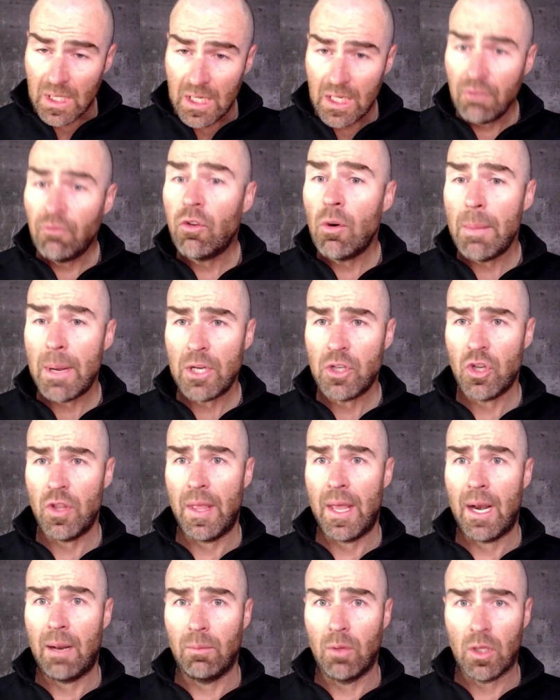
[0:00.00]
information
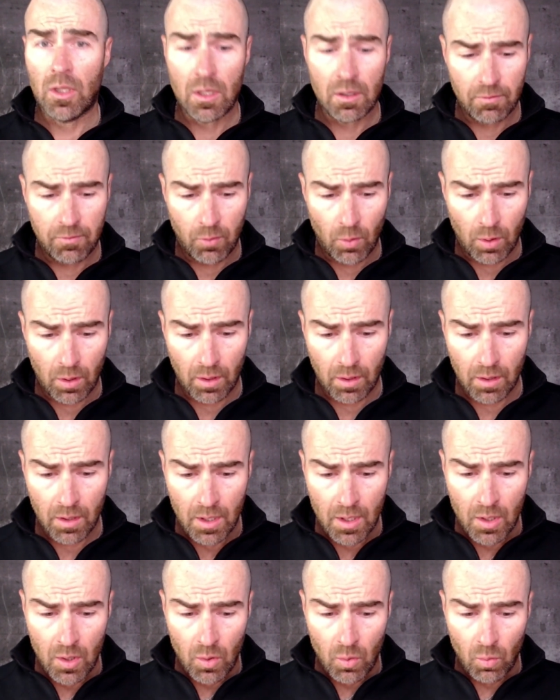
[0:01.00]
that I'm looking for
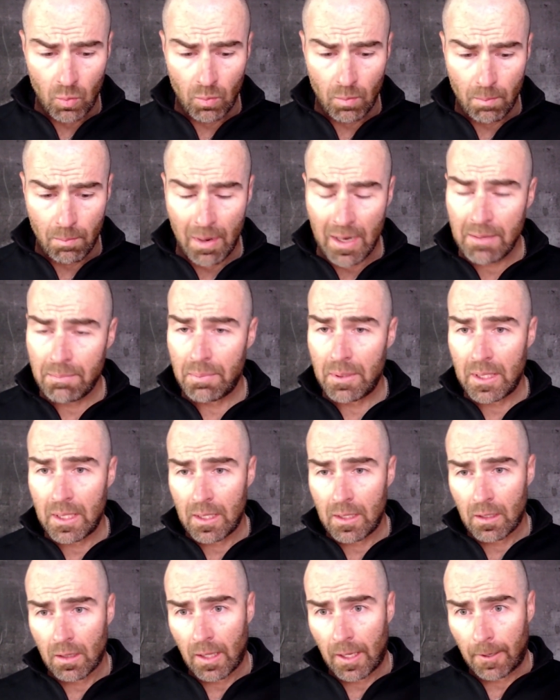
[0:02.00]
might
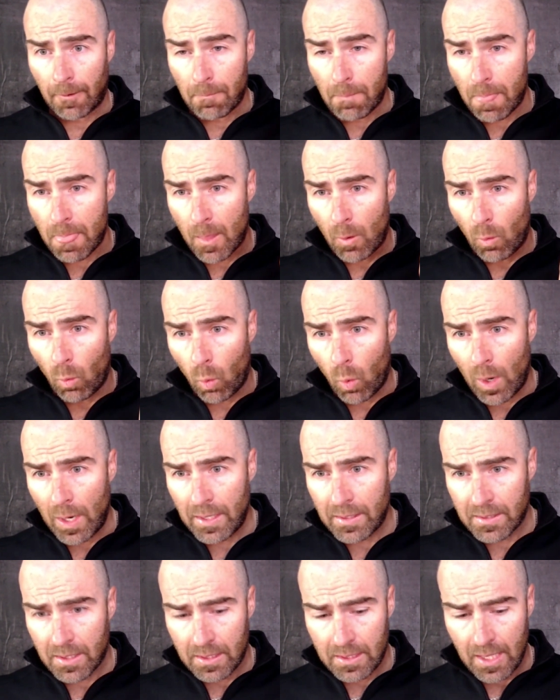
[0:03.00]
be like, when
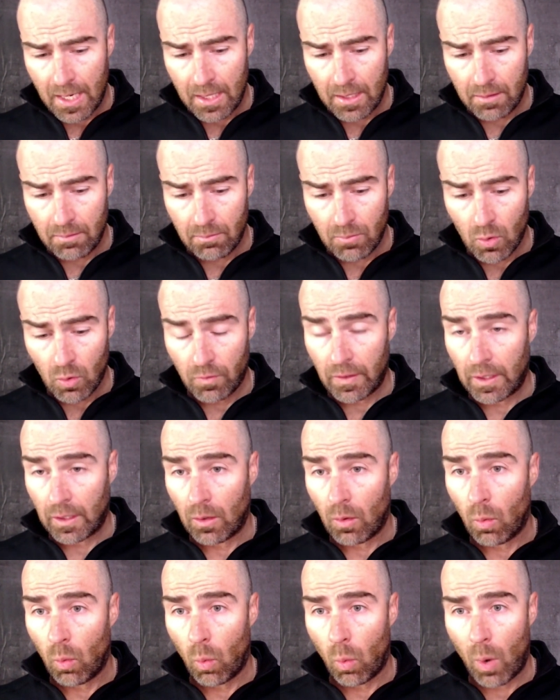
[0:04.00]
is a tenant
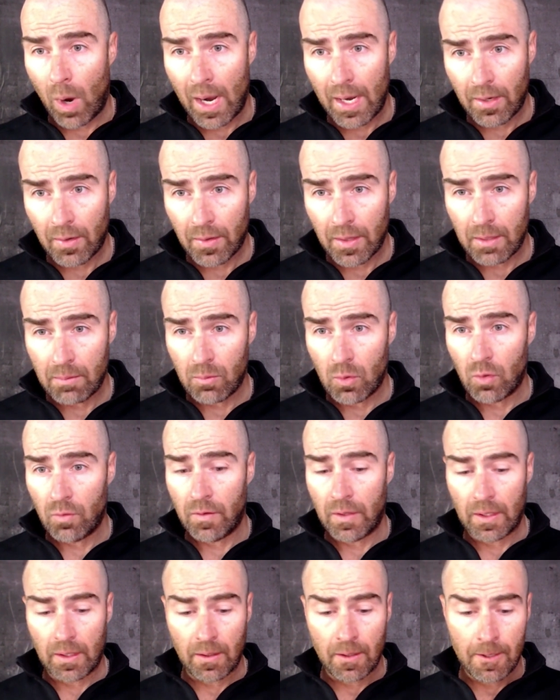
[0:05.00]
moving? Why are they
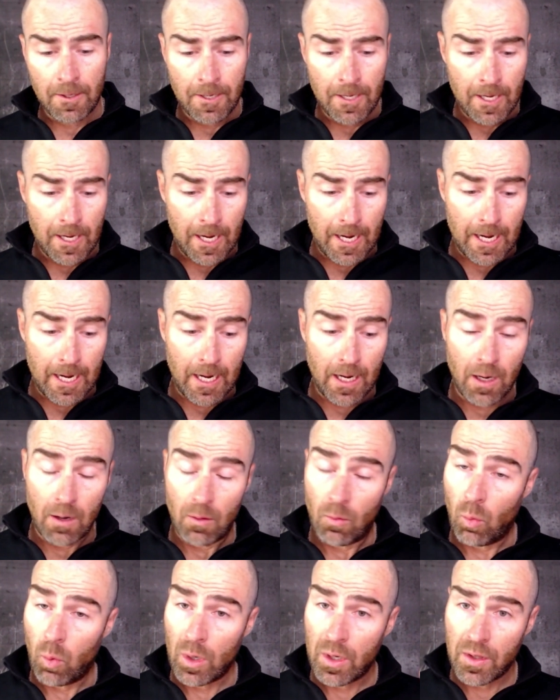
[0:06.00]
moving? Uh,
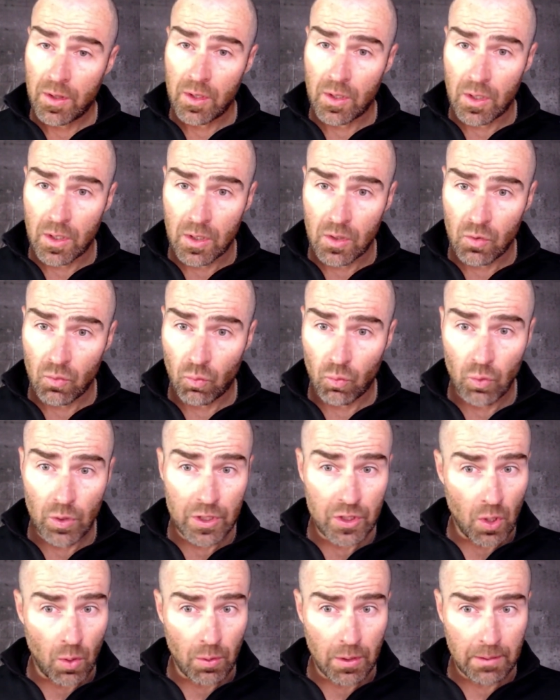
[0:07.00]
what are the
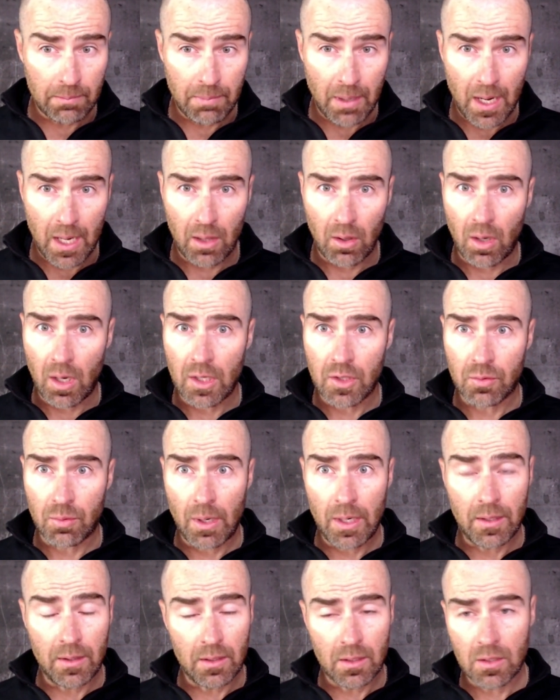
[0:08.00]
rezoning bylaws,
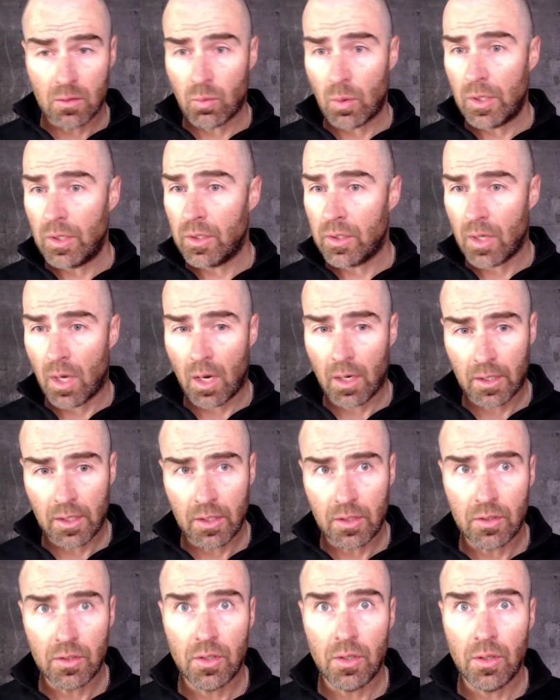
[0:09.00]
right? This is when you're
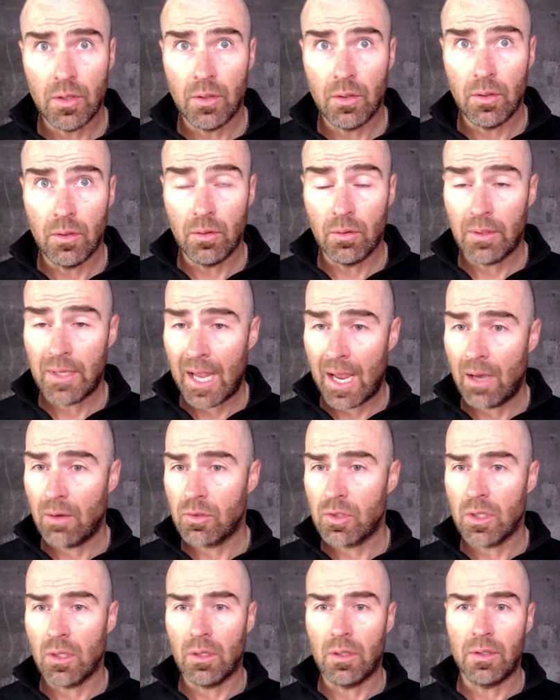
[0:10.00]
talking to
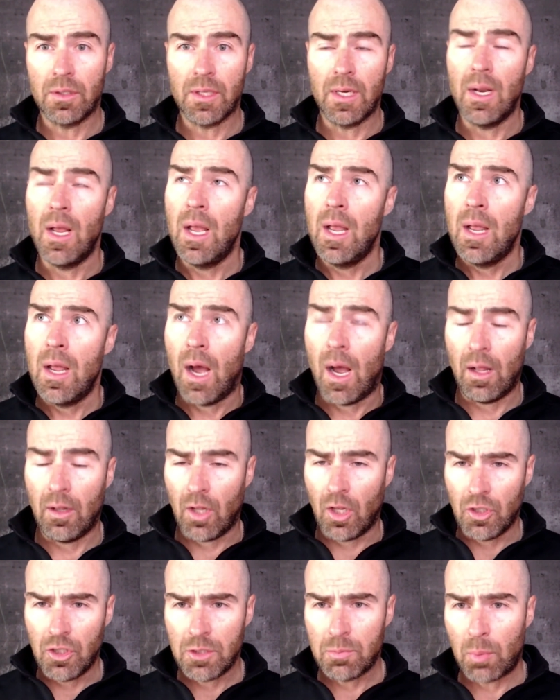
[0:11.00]
counselors. And
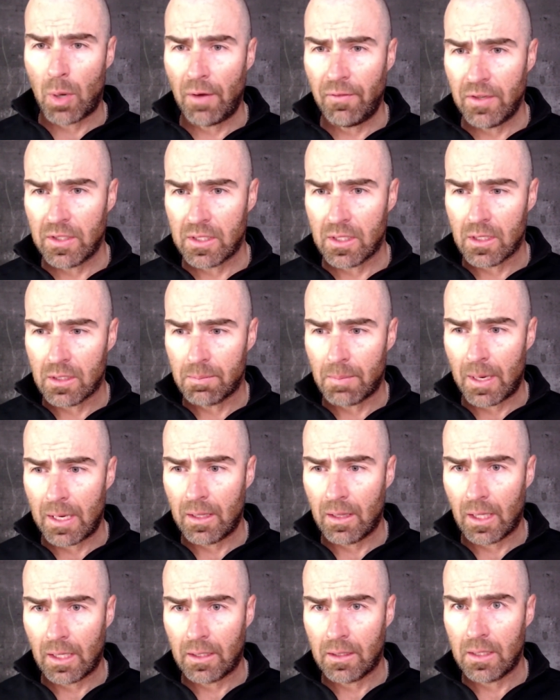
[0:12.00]
I'll, I'll just preface this
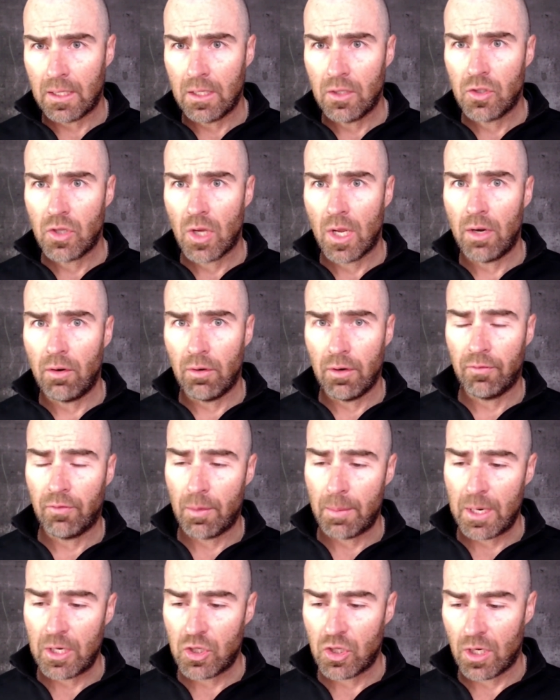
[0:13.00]
by, like, the insider
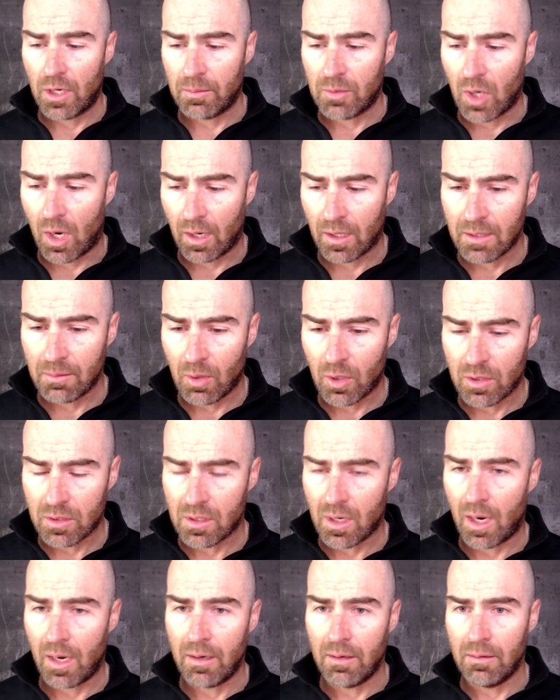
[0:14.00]
information I'm talking about is
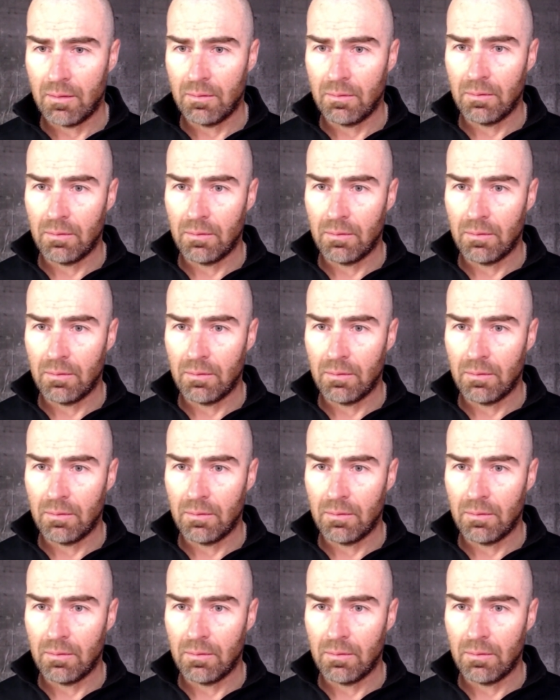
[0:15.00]
not